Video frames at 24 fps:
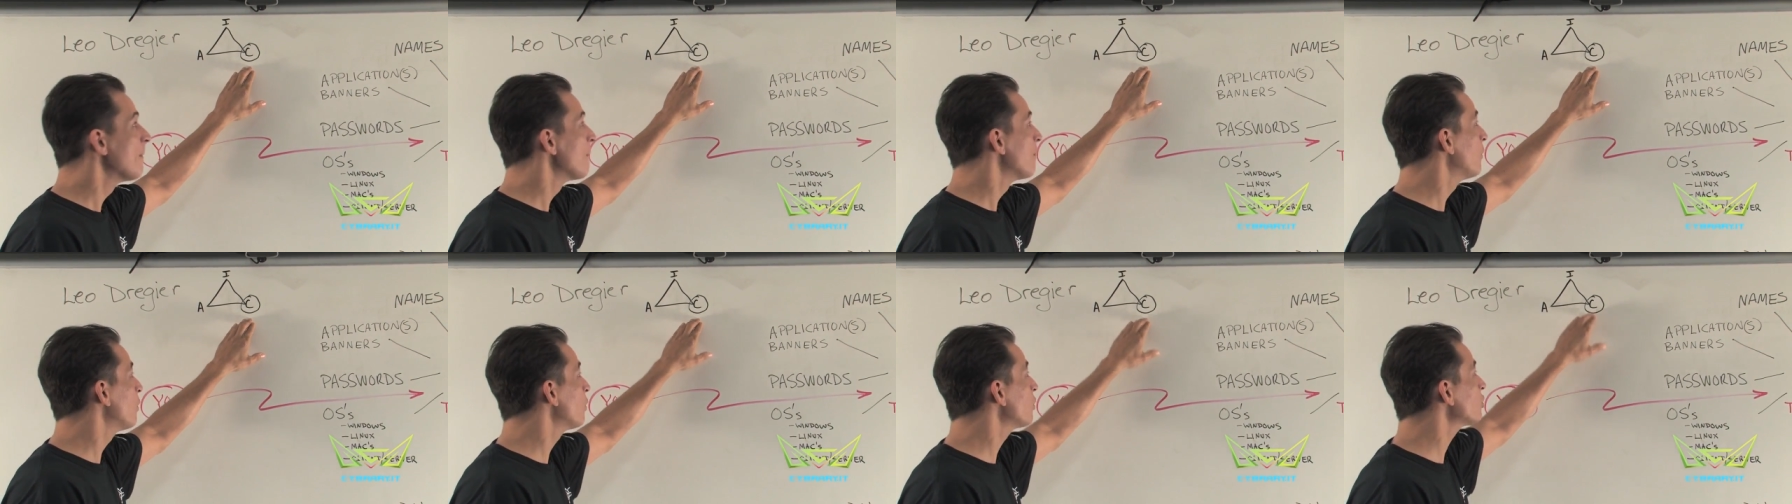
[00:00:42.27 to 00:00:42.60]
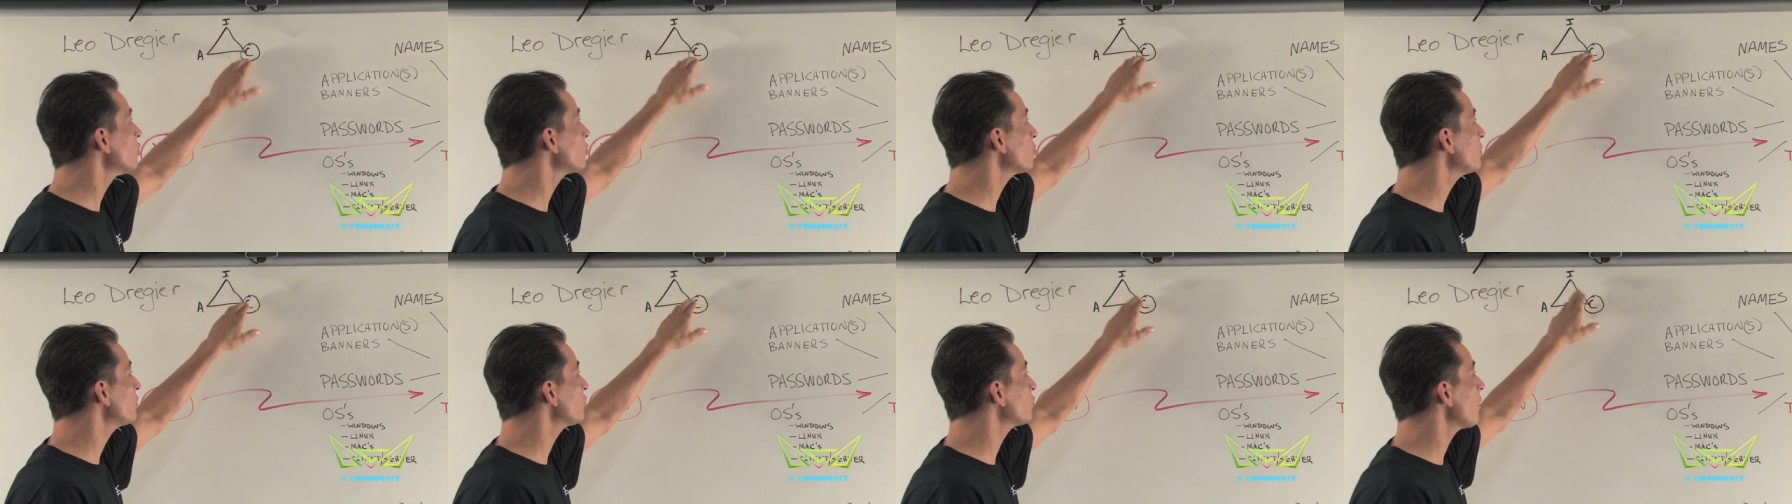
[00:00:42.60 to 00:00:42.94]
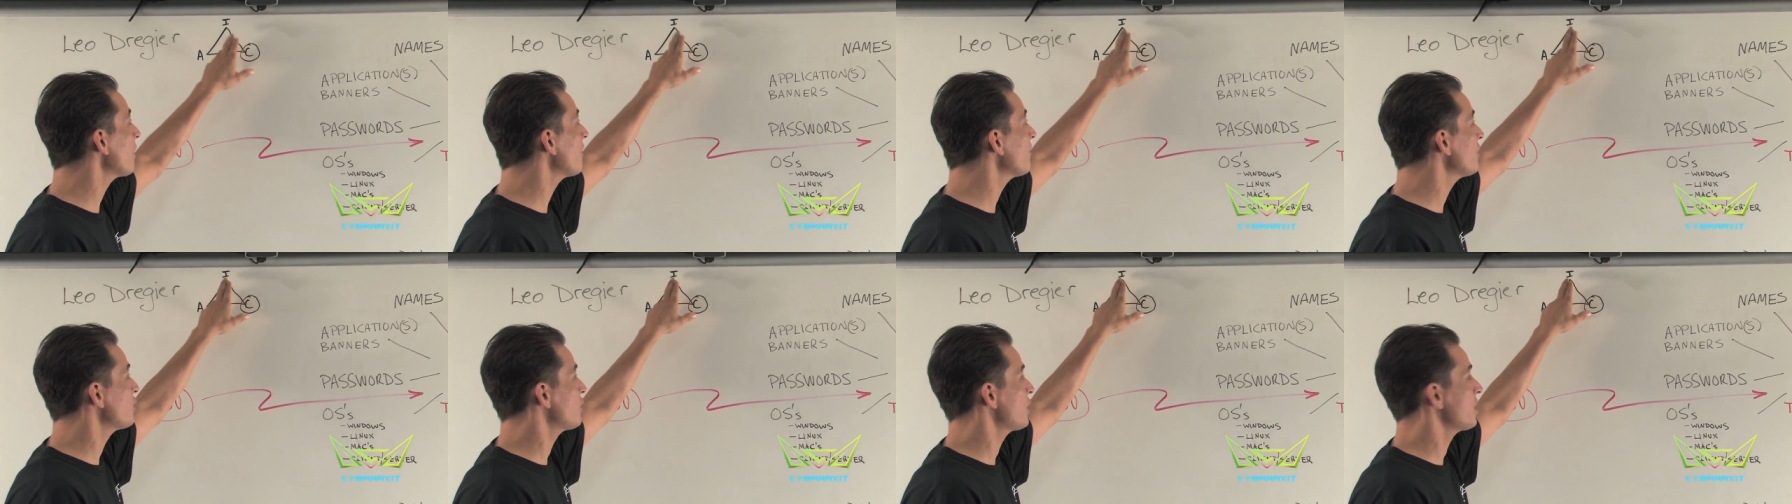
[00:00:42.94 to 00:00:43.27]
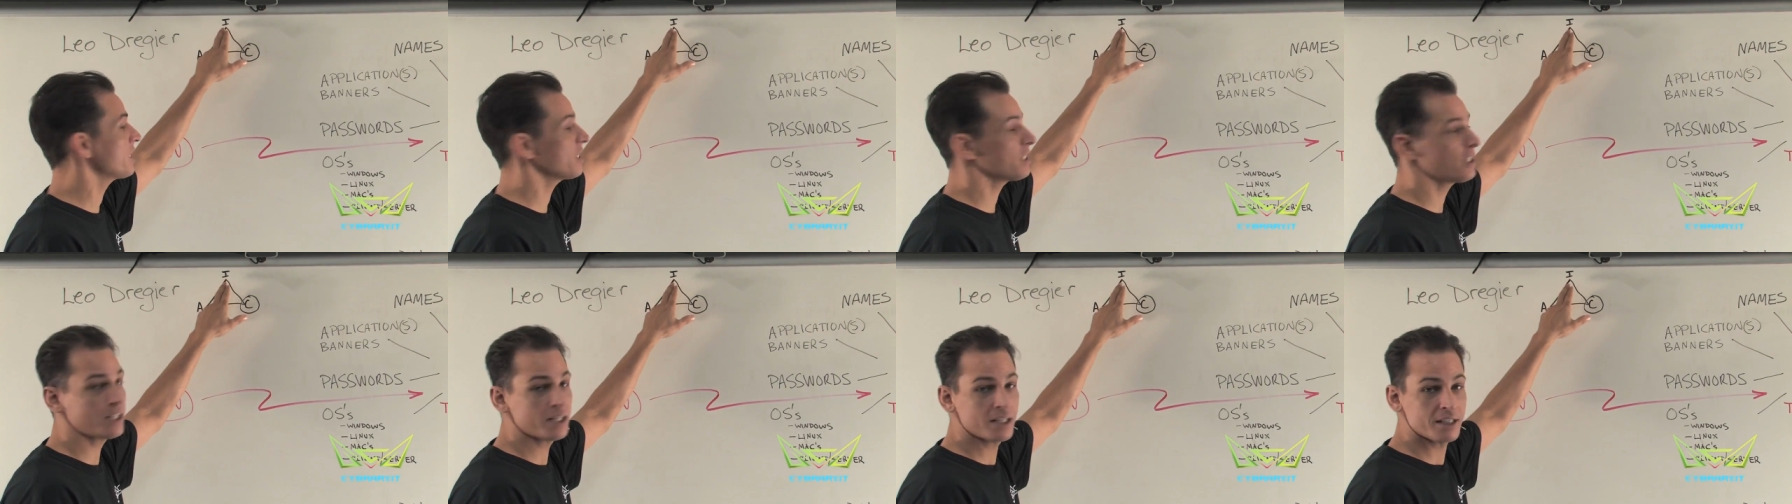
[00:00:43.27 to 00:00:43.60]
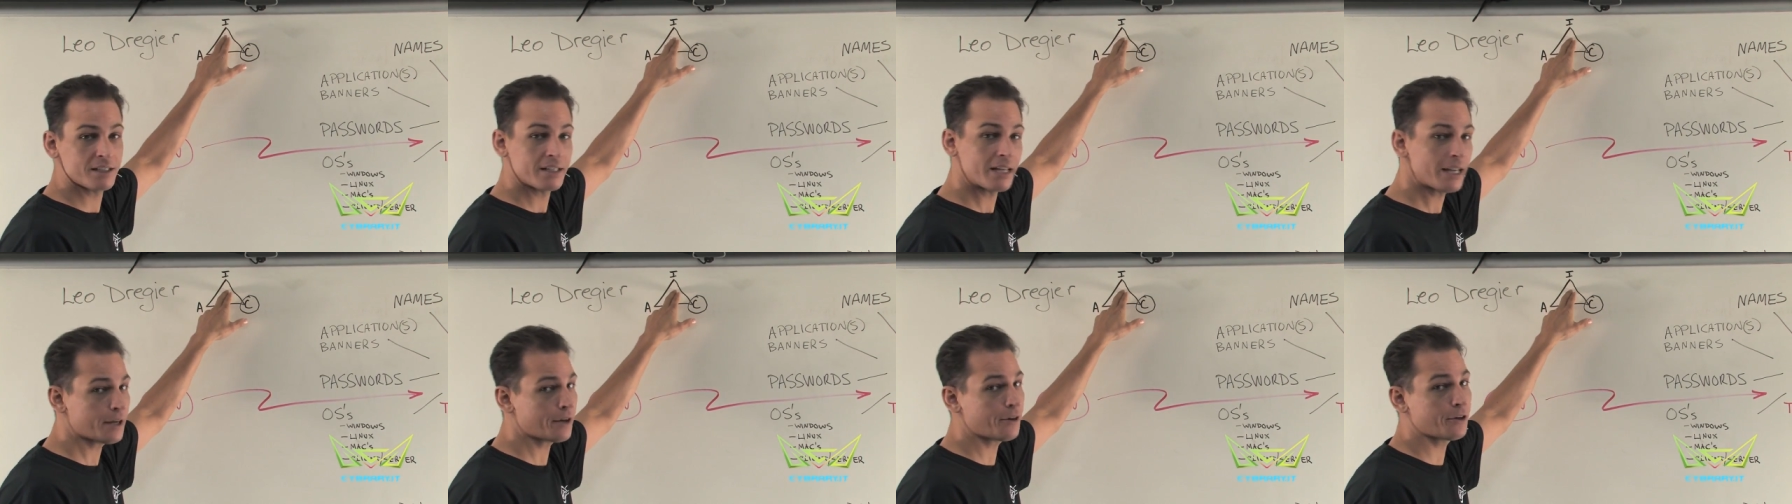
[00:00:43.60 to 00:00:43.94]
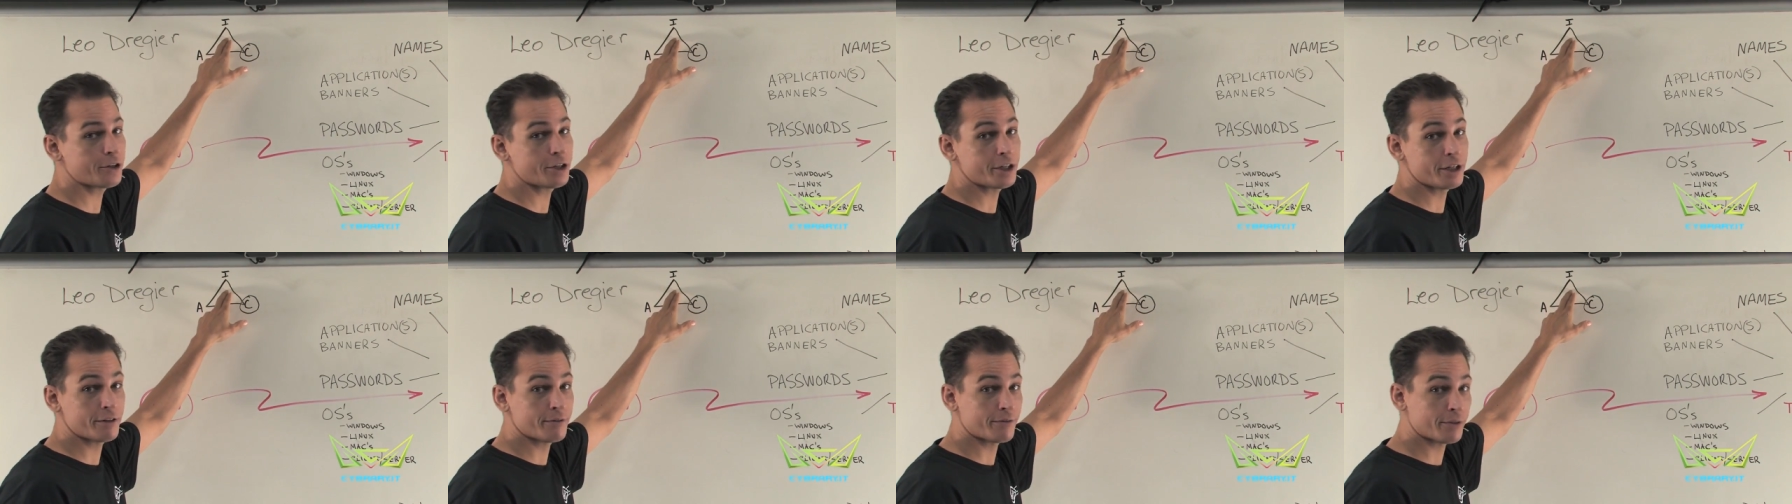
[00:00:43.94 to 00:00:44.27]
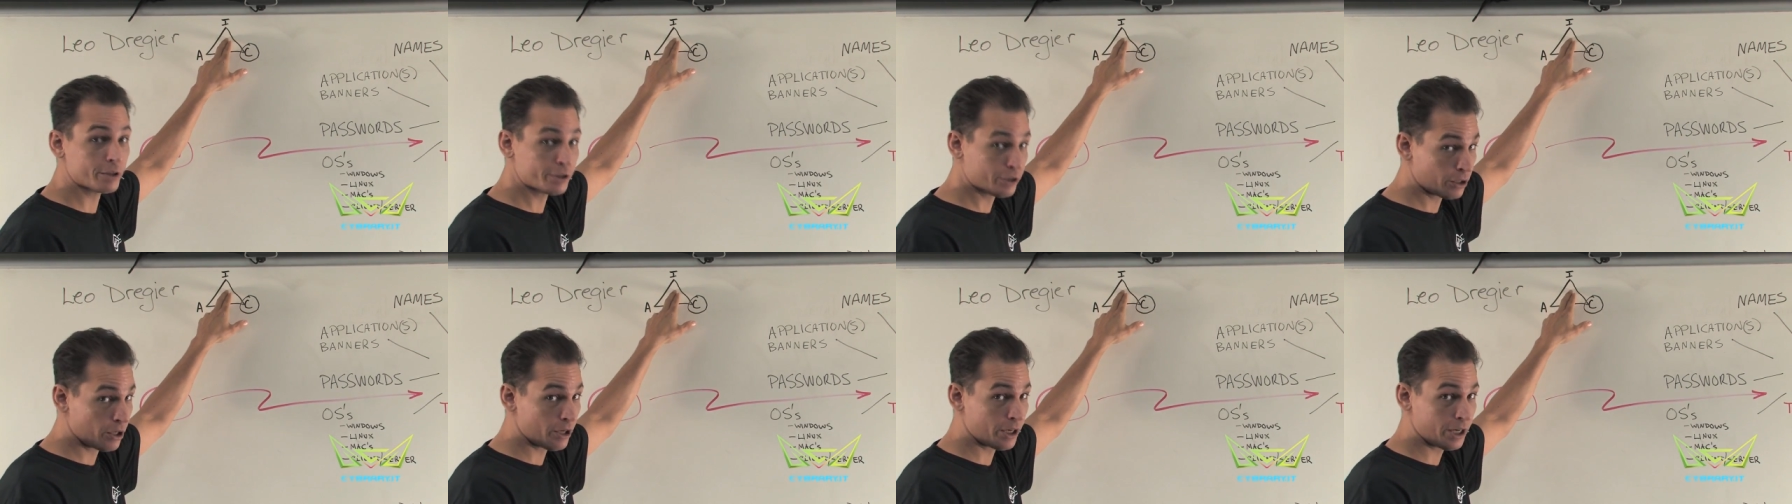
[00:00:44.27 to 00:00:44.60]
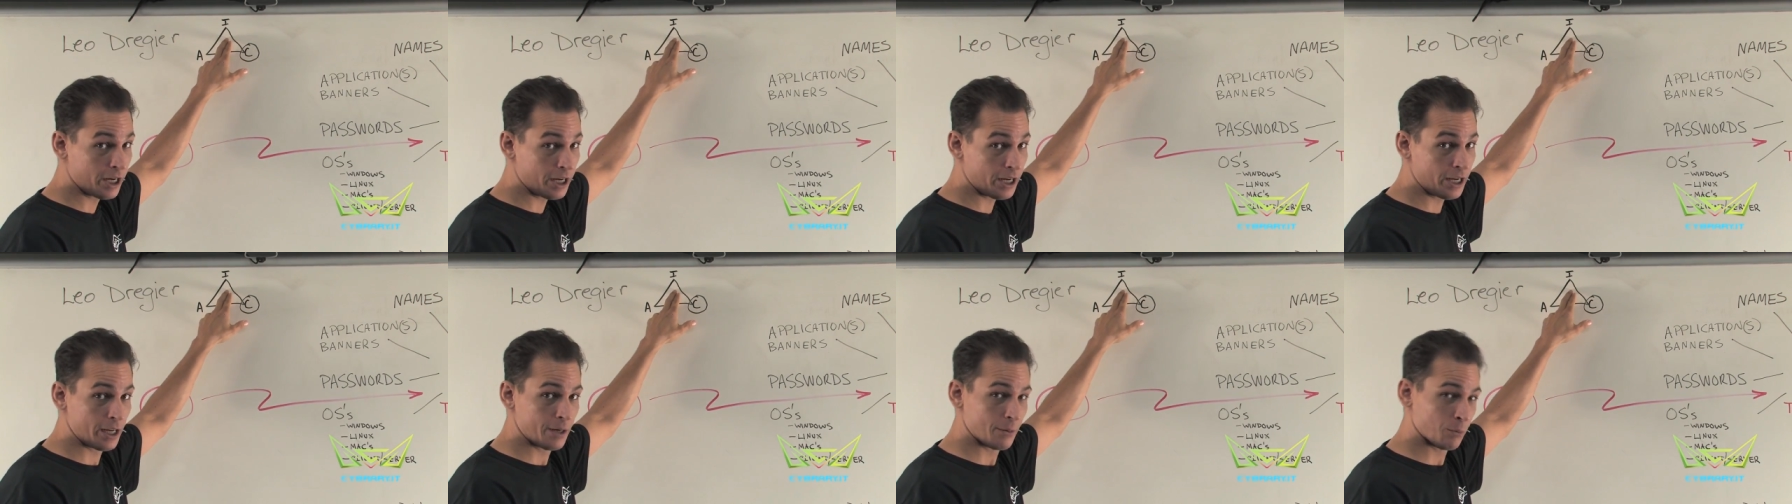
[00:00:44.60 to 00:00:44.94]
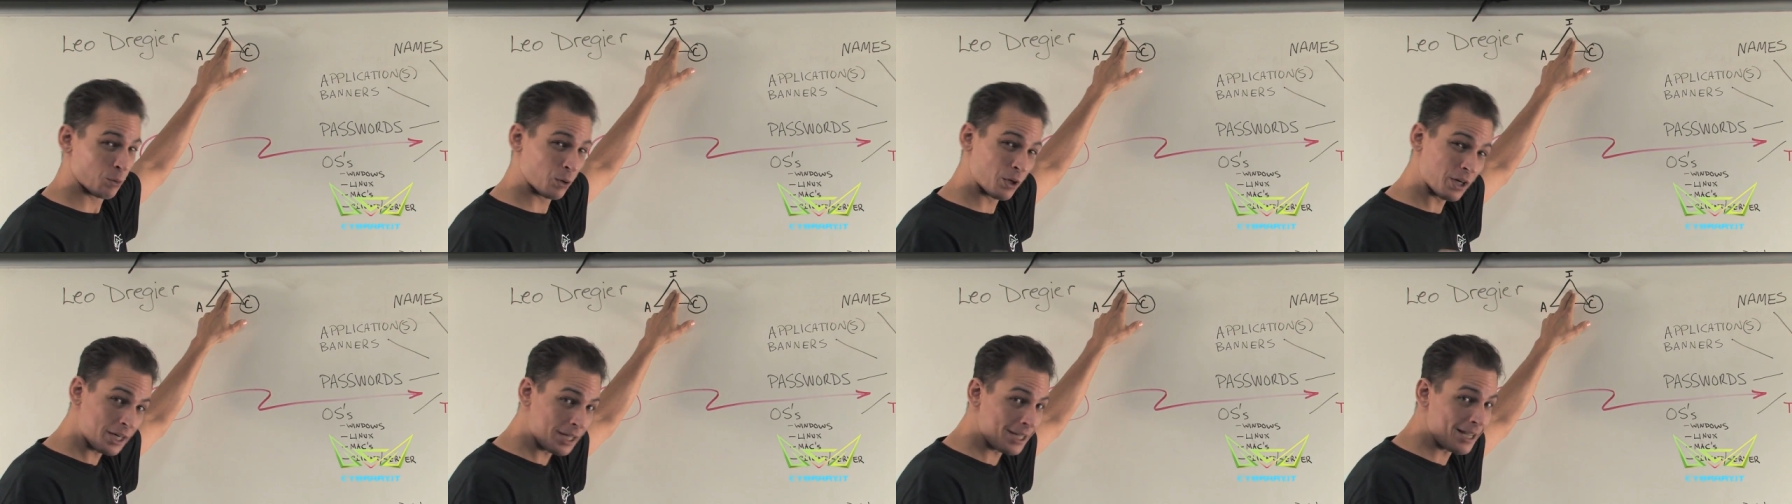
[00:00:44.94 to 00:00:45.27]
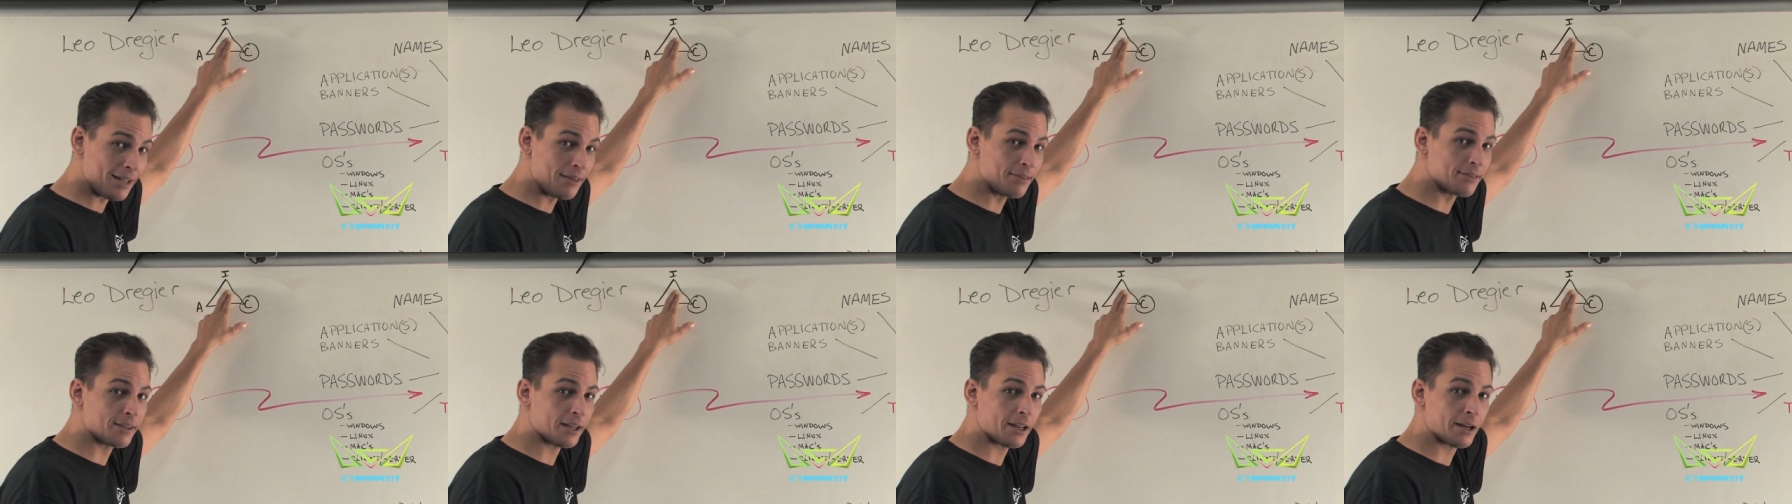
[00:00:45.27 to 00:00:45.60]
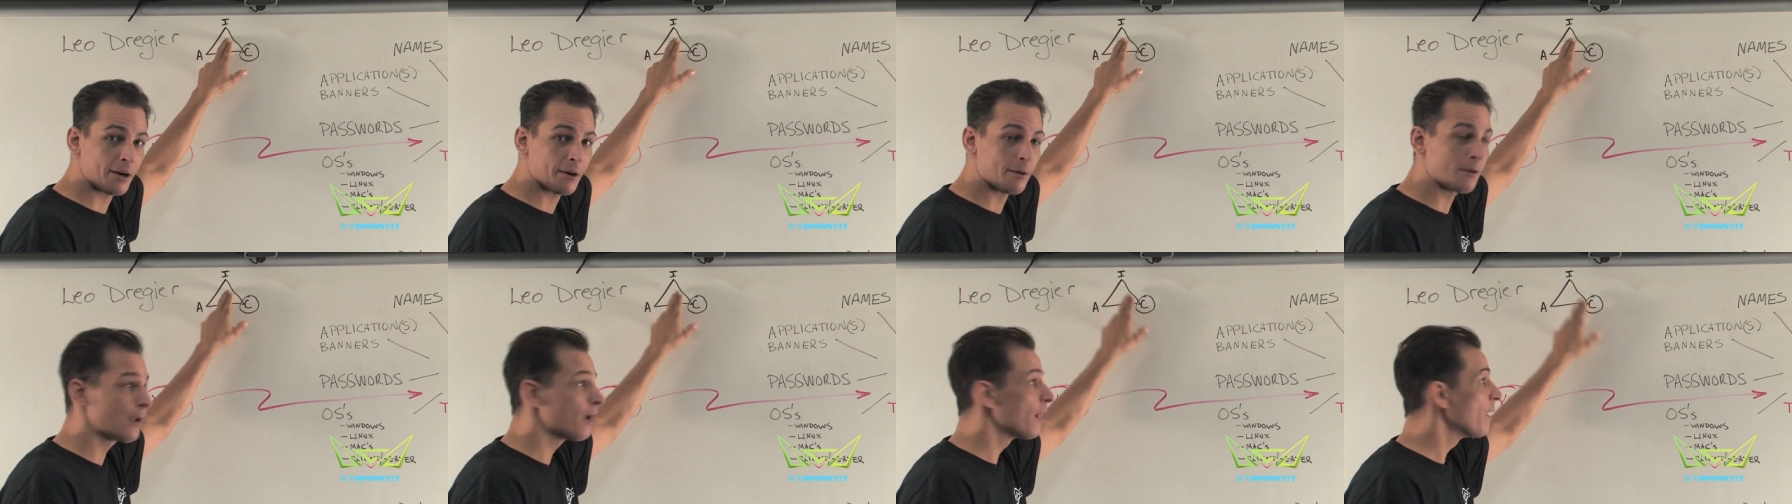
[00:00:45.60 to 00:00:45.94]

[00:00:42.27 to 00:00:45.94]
Notice we still haven't changed the integrity of our target yet. We're going to get there,